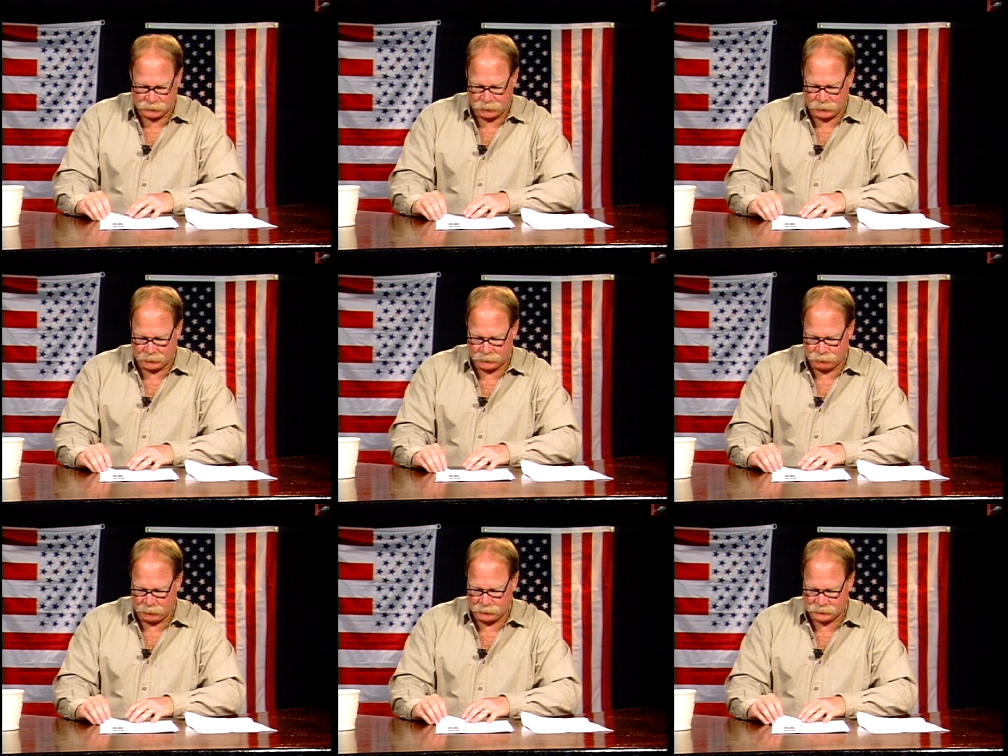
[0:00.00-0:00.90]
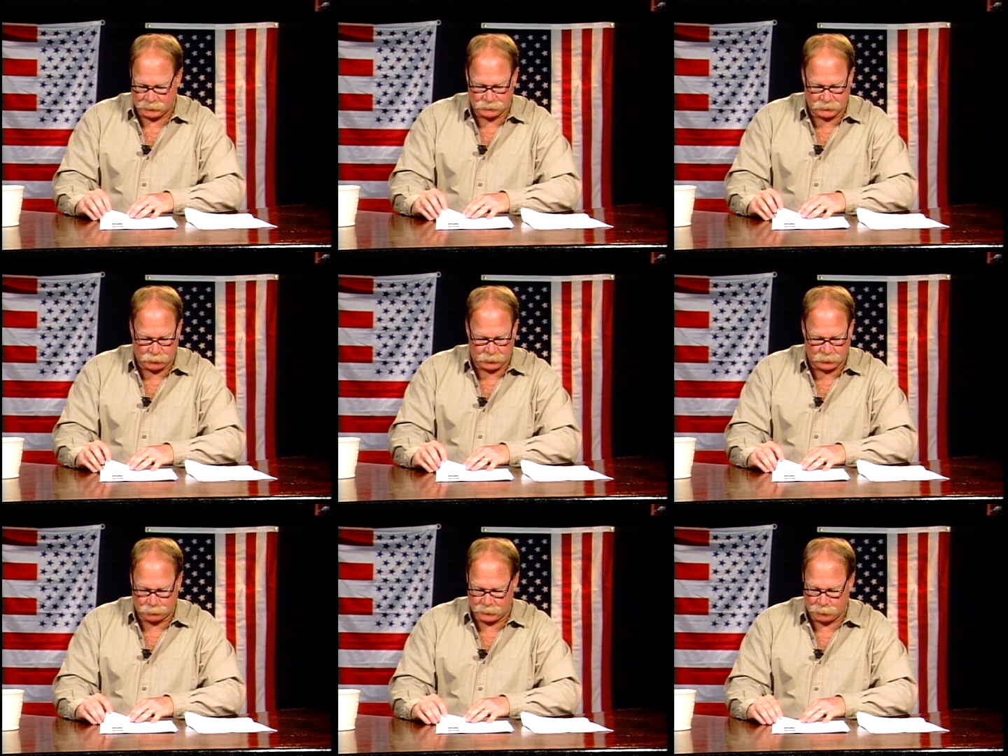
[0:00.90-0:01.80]
I think it really sums it all
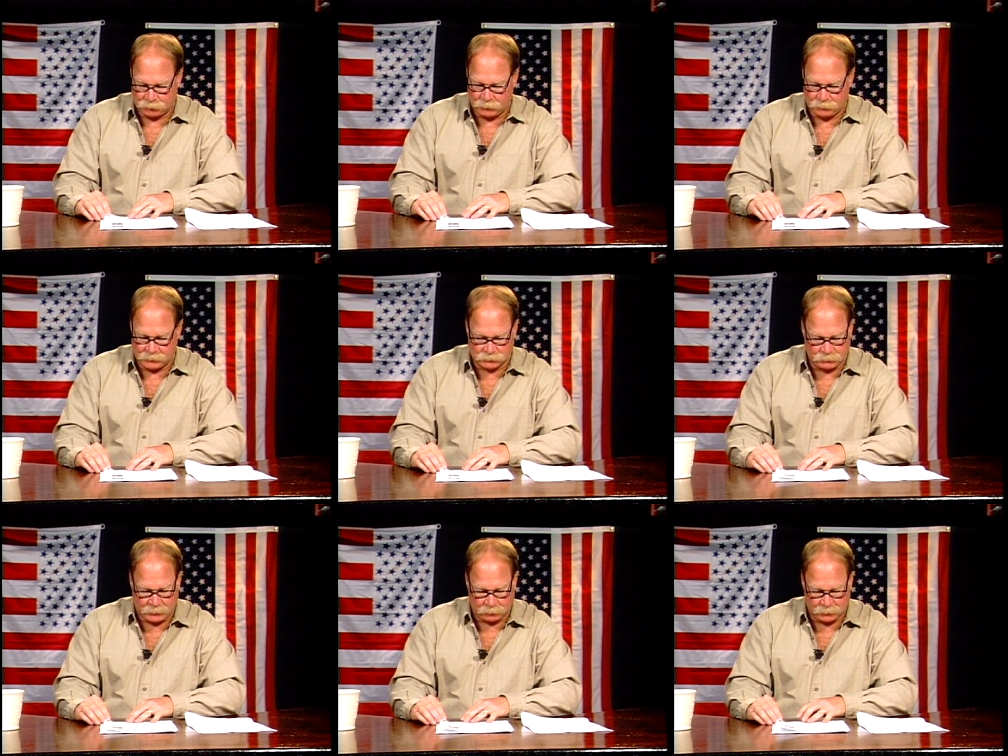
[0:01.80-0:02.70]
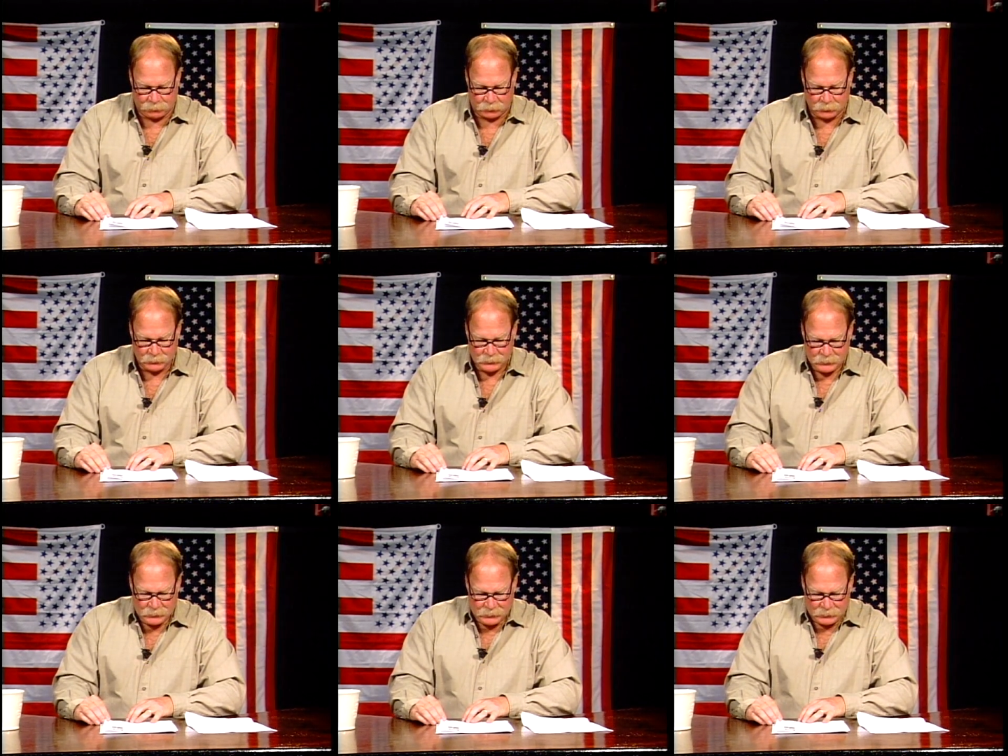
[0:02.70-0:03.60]
up here with the events of 9/11.
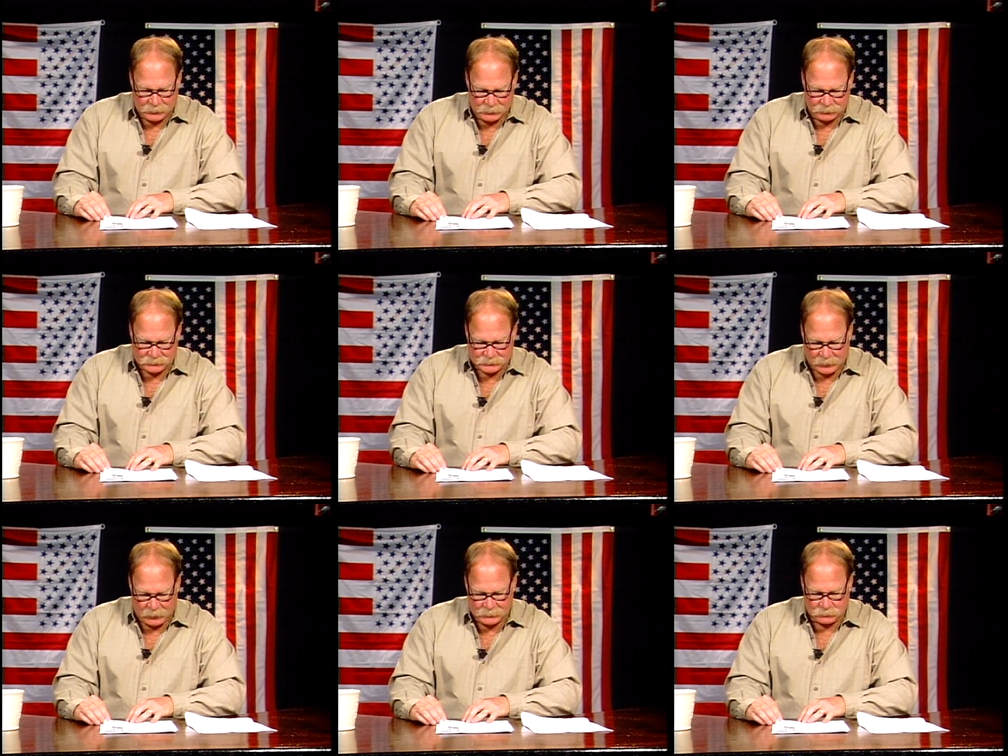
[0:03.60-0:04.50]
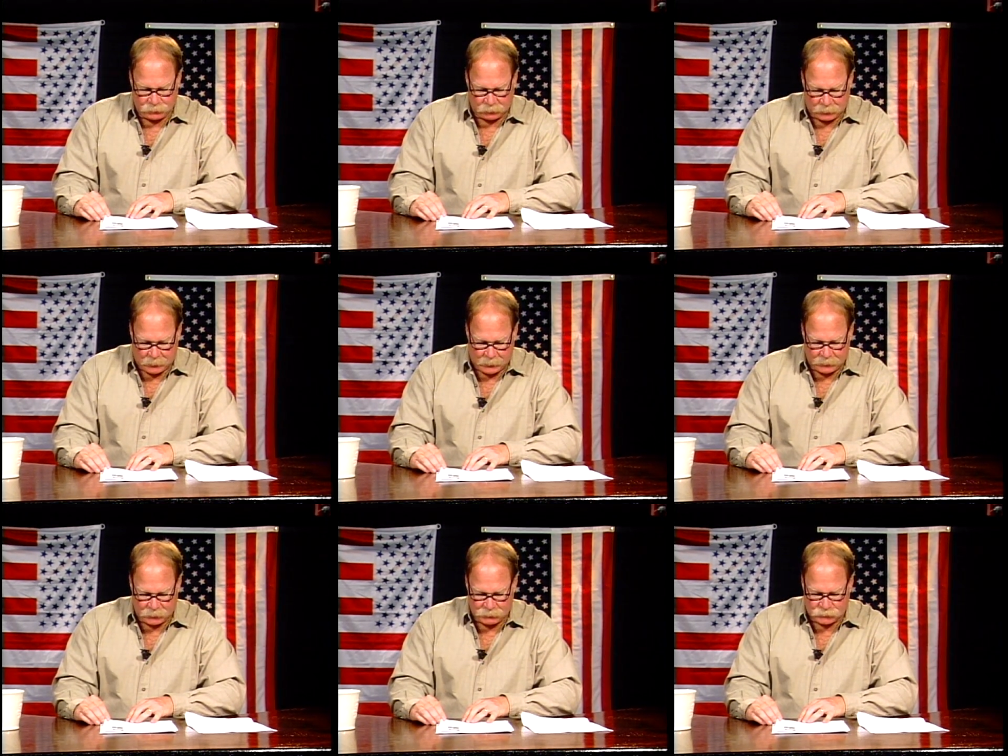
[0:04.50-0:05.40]
In the size of the
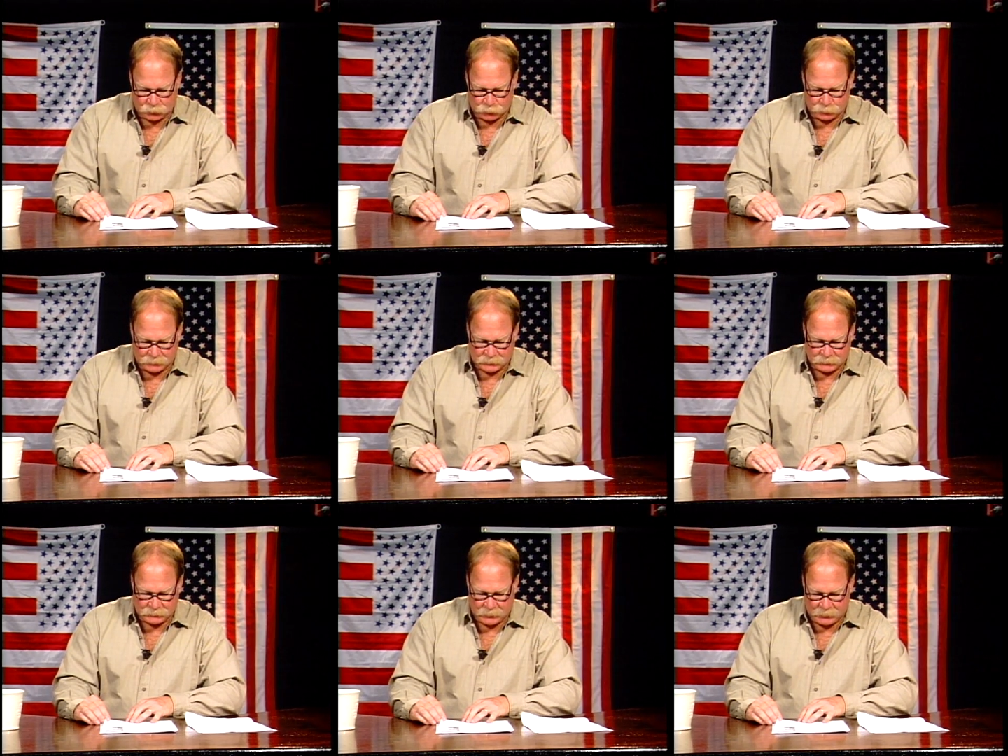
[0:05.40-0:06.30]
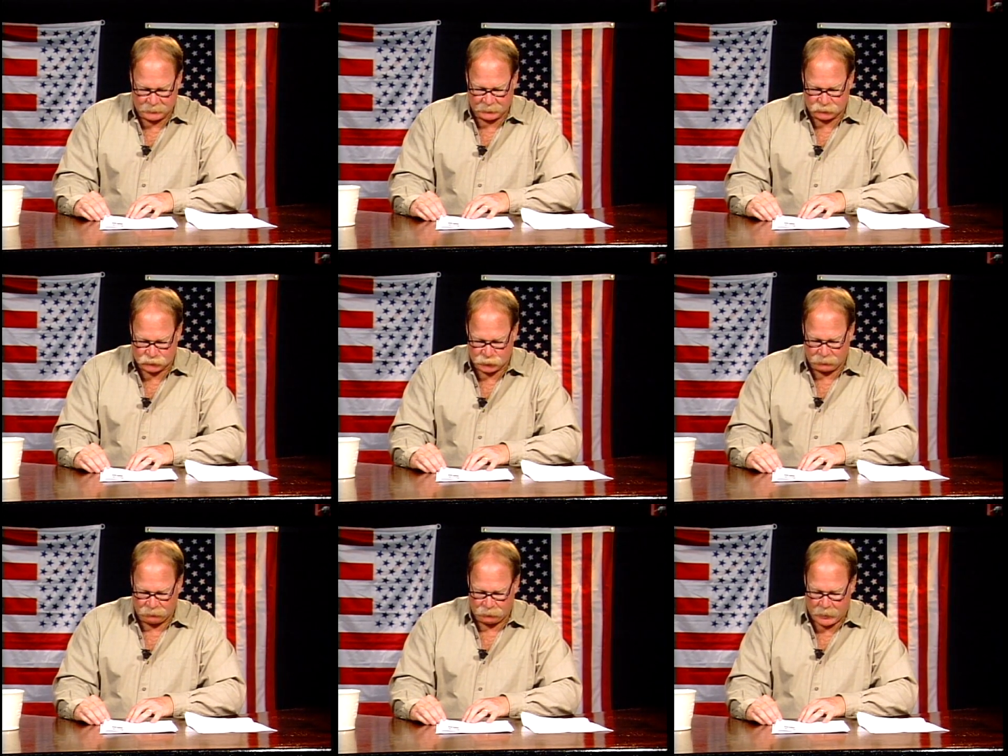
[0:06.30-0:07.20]
lie, there is always contained a
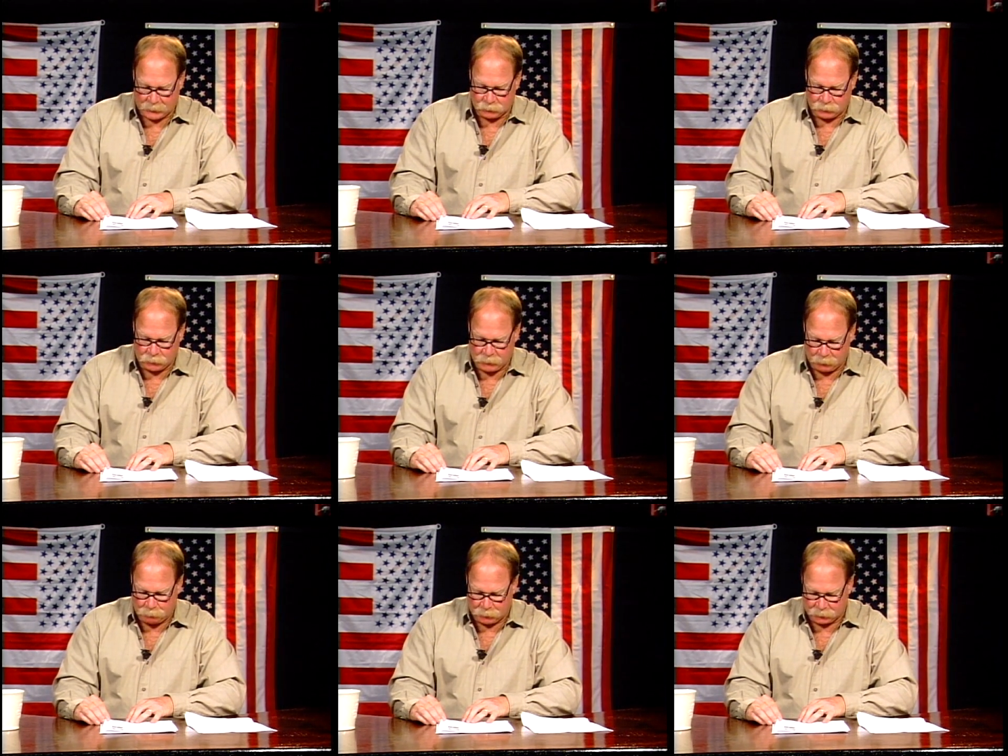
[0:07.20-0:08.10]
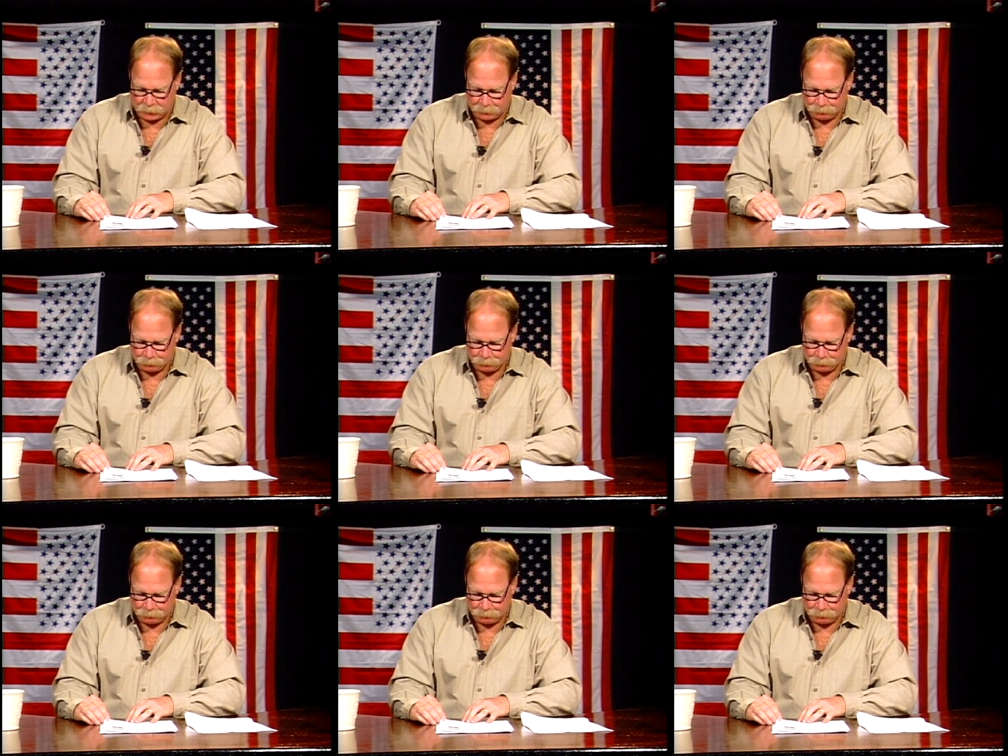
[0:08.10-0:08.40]
certain factor of credibility.